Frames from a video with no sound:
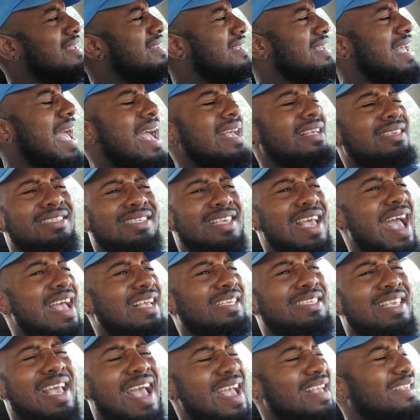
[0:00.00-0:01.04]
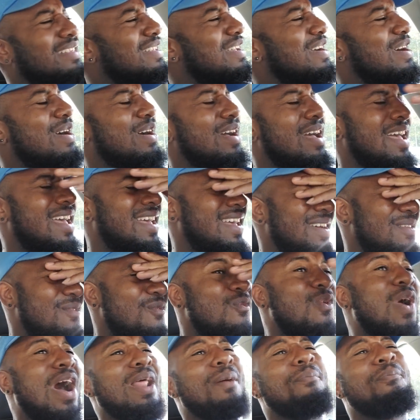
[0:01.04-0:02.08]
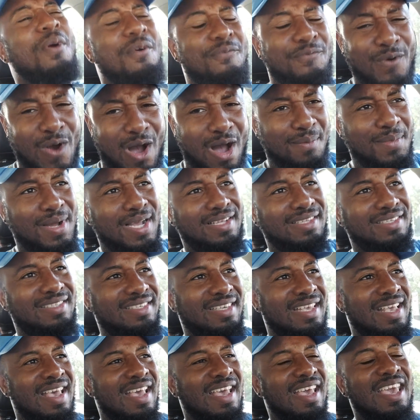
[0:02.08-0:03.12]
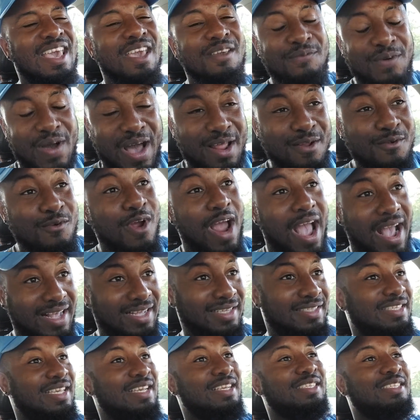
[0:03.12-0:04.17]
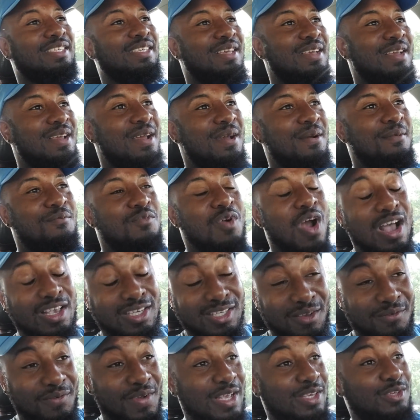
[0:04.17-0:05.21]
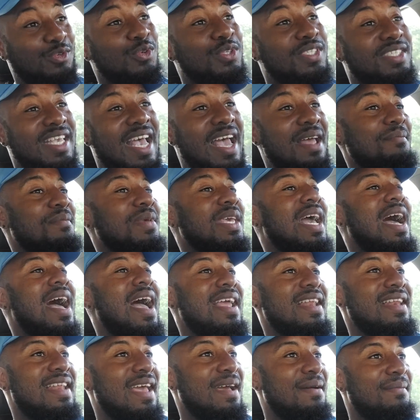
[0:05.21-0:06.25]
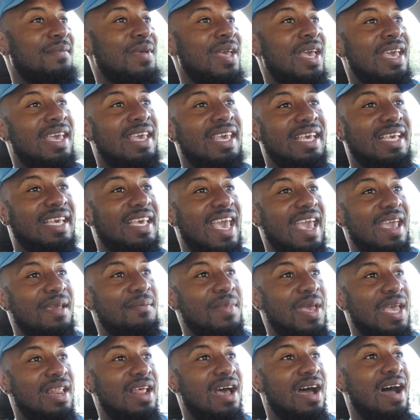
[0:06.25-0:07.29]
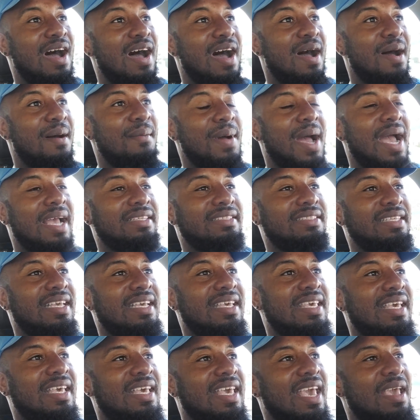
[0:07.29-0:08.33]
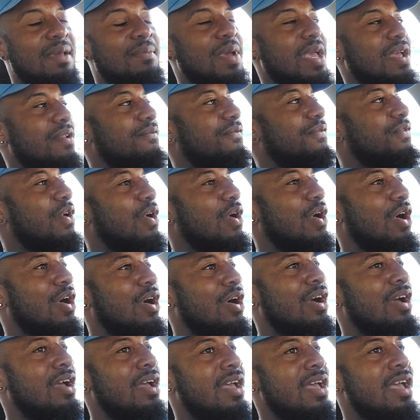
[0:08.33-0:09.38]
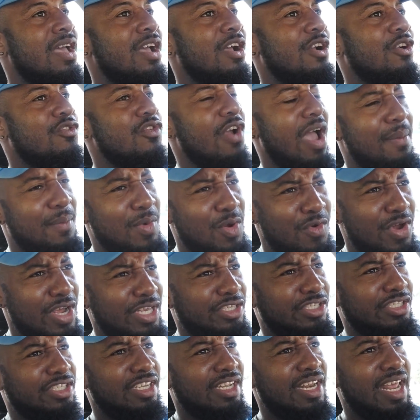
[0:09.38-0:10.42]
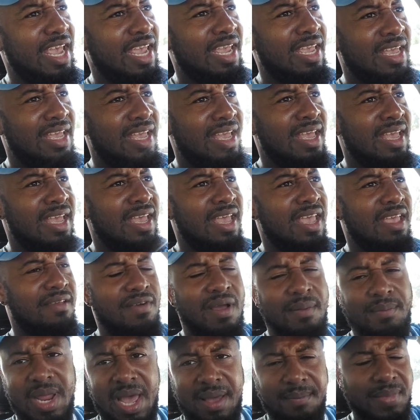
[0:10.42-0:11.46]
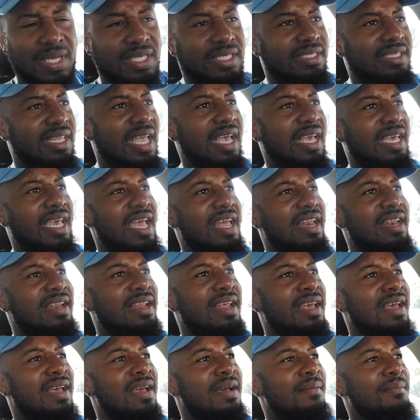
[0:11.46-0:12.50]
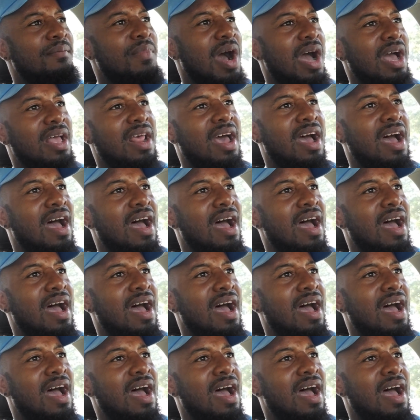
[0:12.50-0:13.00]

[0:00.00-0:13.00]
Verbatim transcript: Guys. What a performance. Ivan Rakitic. Brozovic, who sat behind them. He came in, I think he came in for Kramaric today, if I'm not mistaken. But